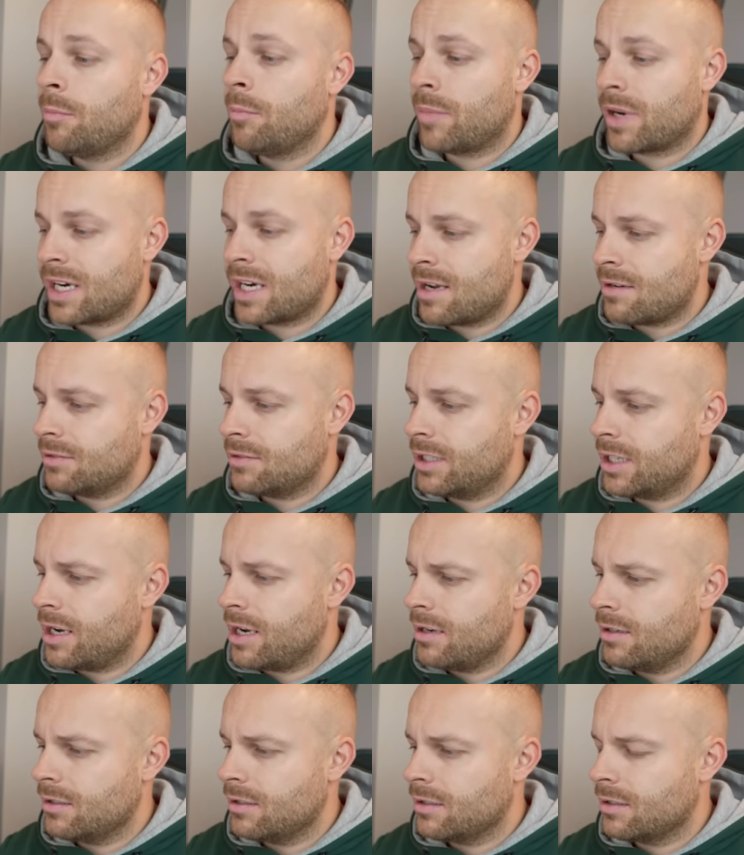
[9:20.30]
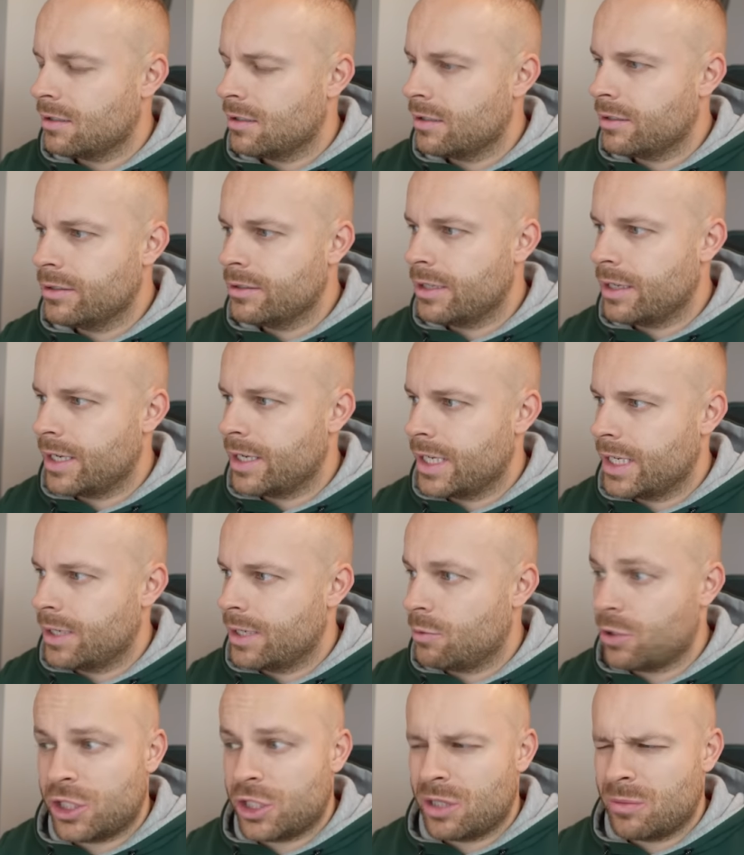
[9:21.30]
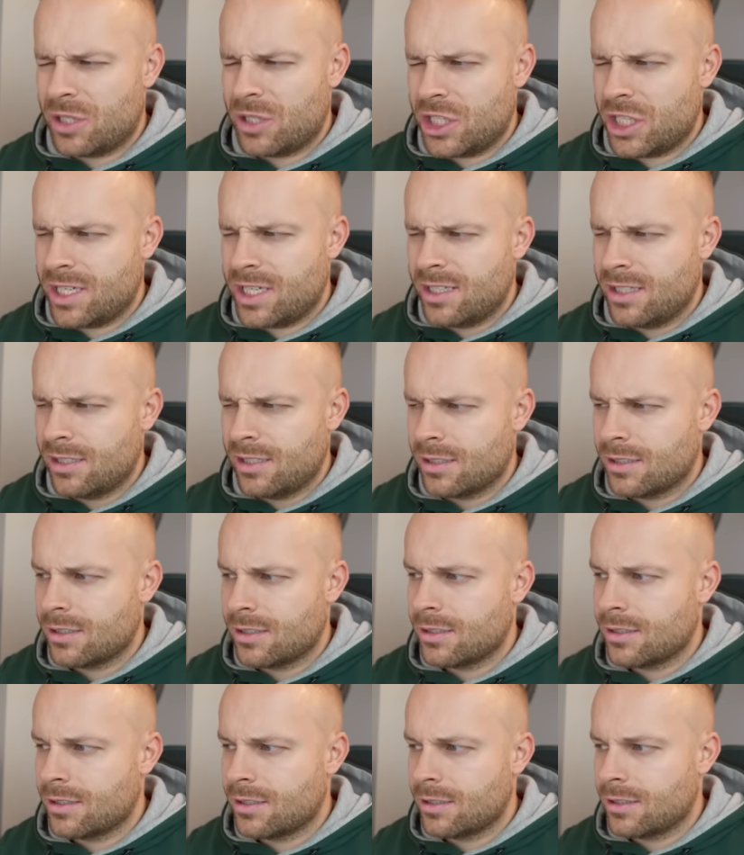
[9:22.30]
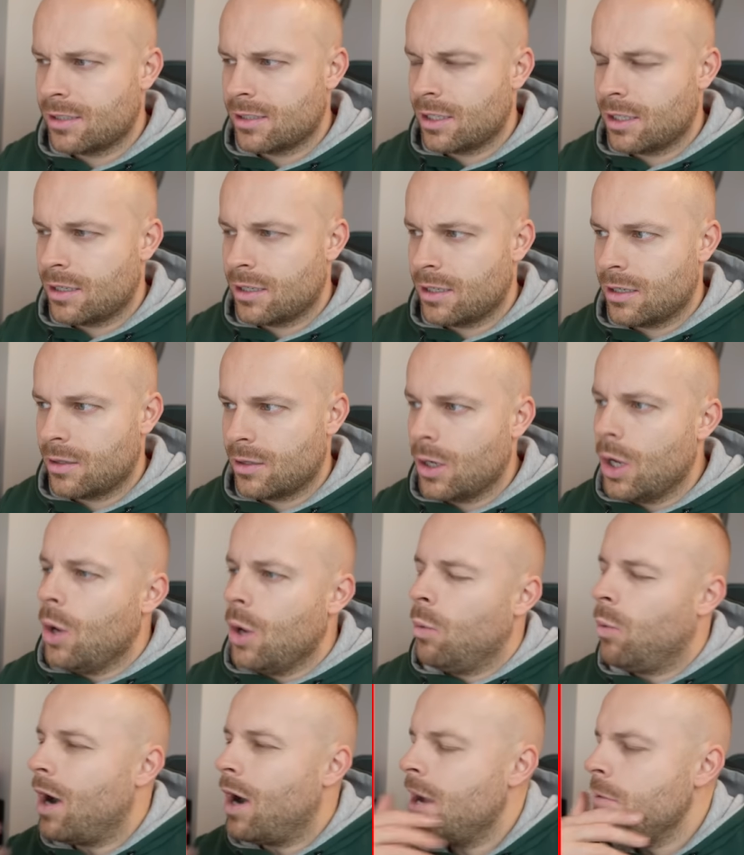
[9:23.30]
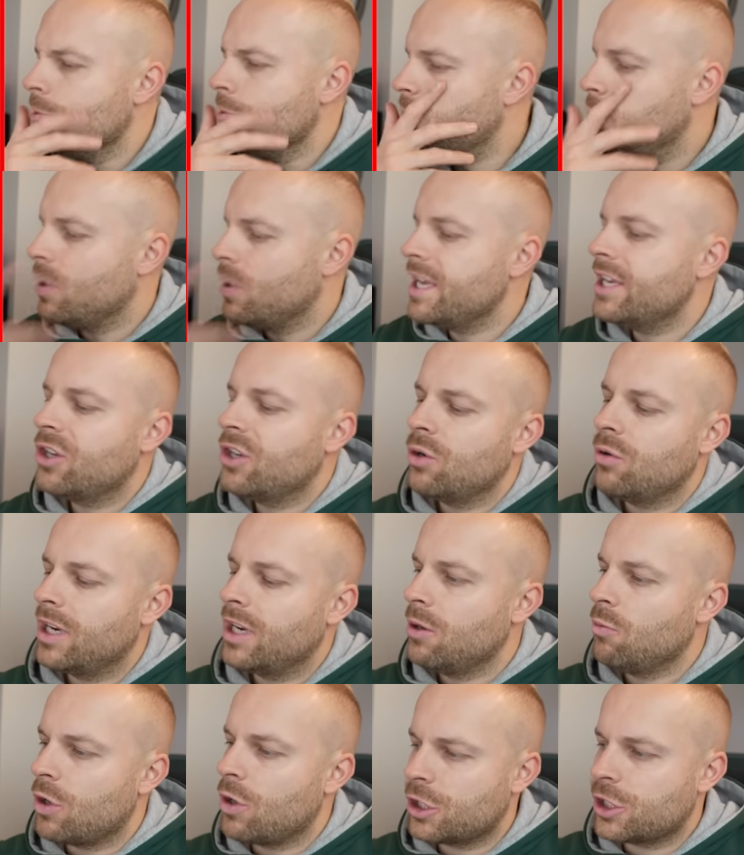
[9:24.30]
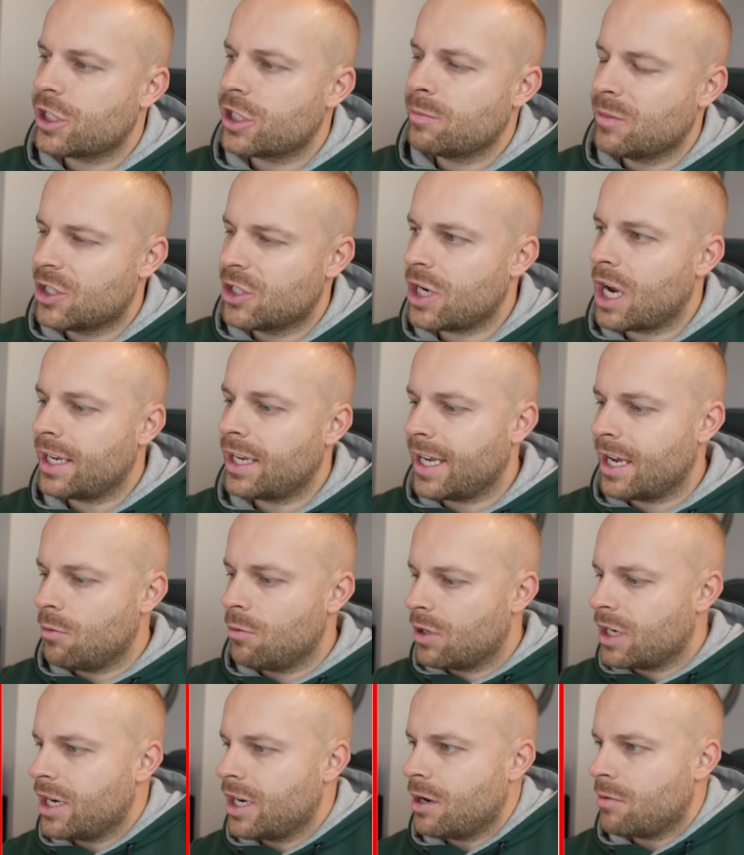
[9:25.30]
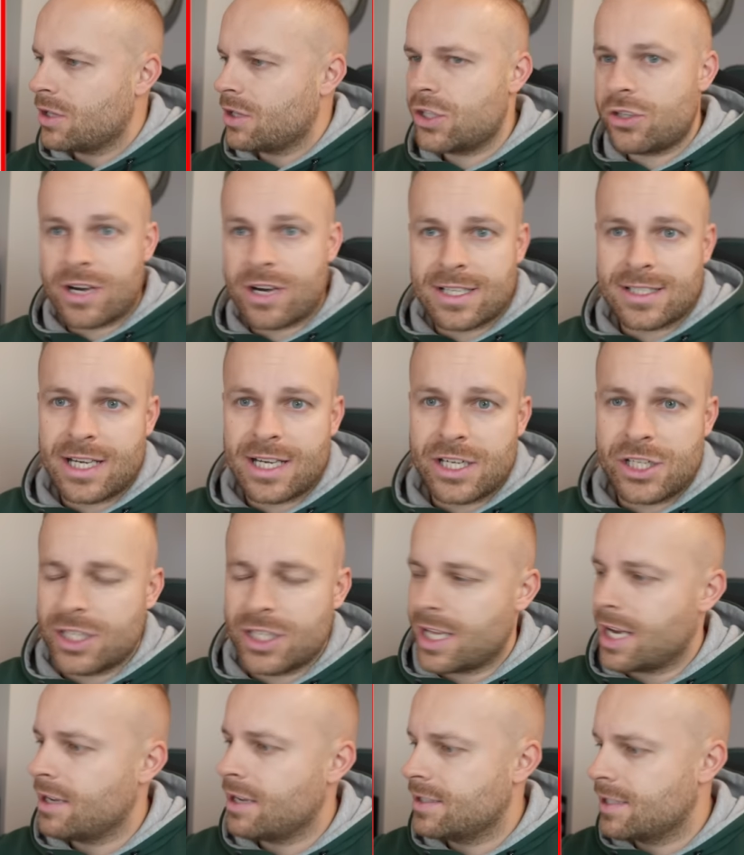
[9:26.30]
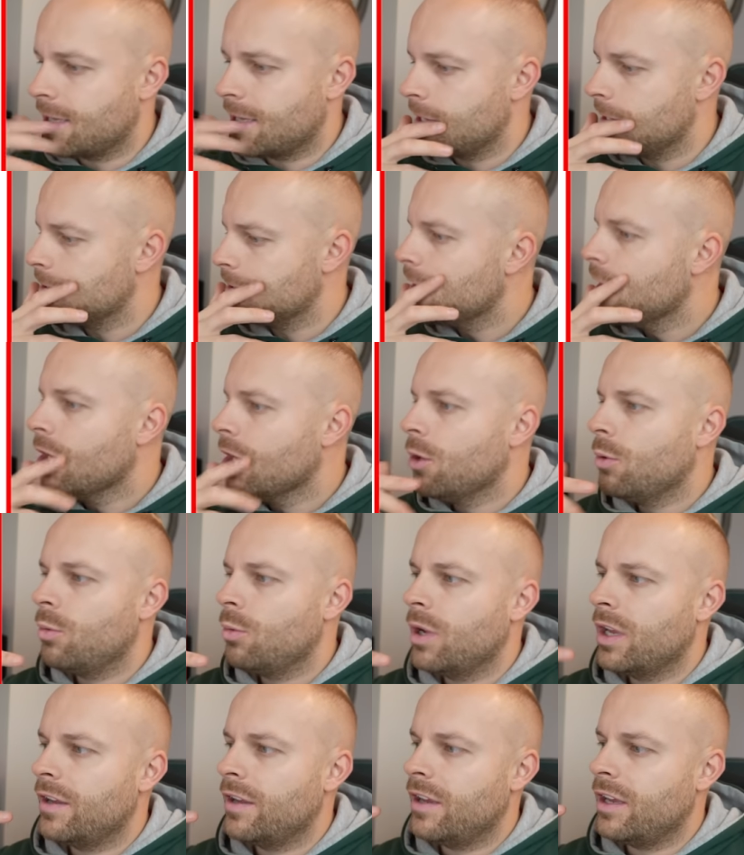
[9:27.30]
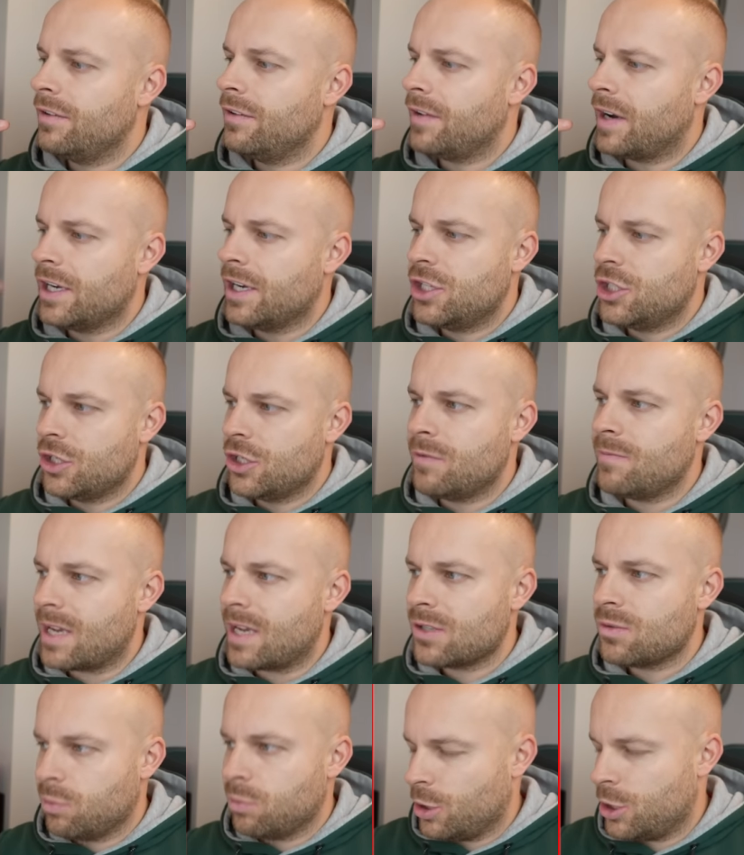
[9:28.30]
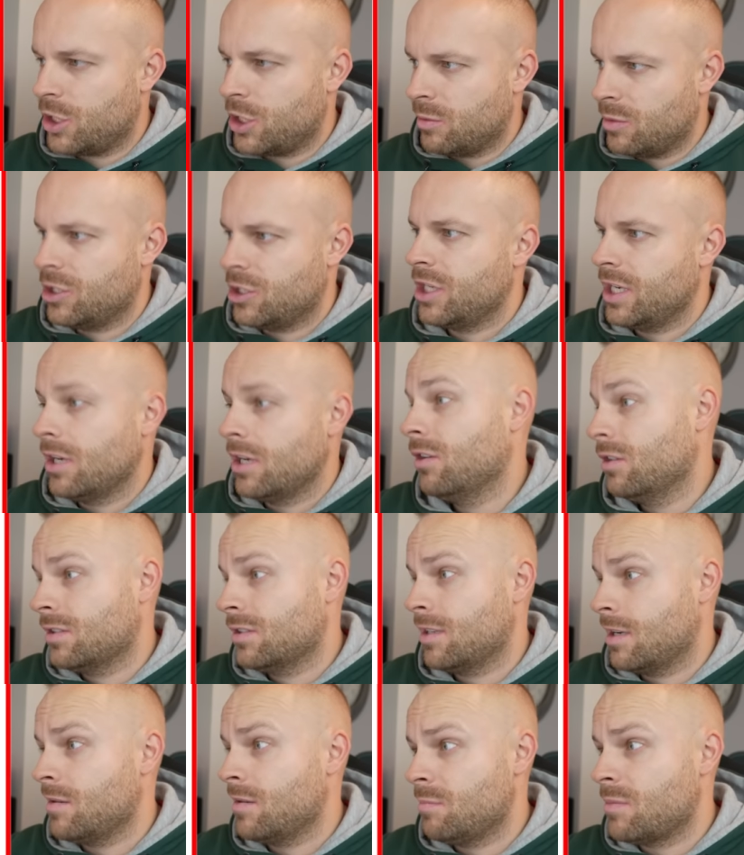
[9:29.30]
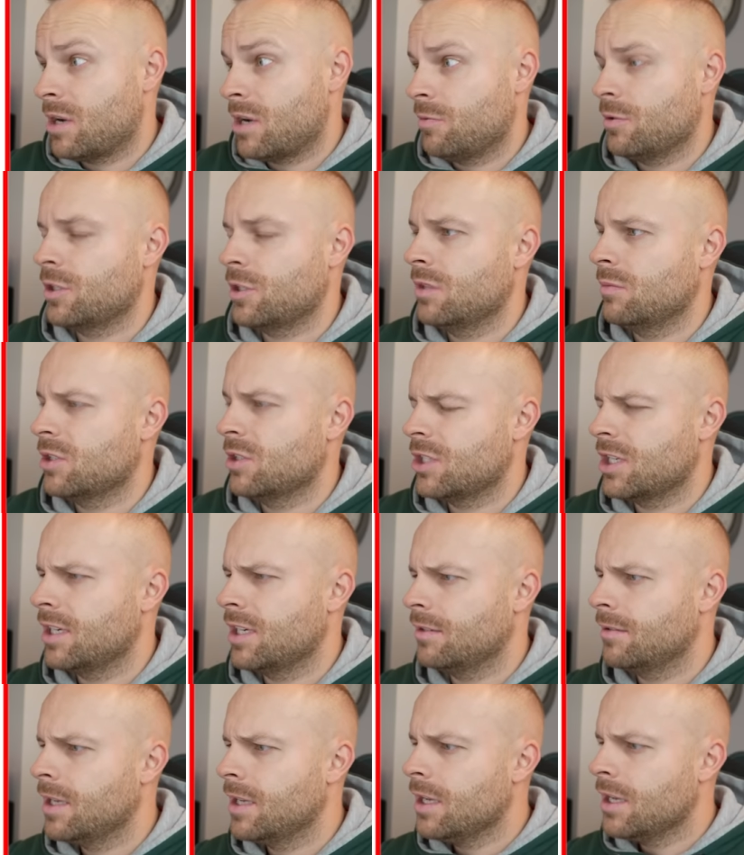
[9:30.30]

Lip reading: Pralka. Washing machine. Why would we call it washing machine? Okay, I want to know what the translation to that is. If I assume that's washing machine. It looks like my washing machine.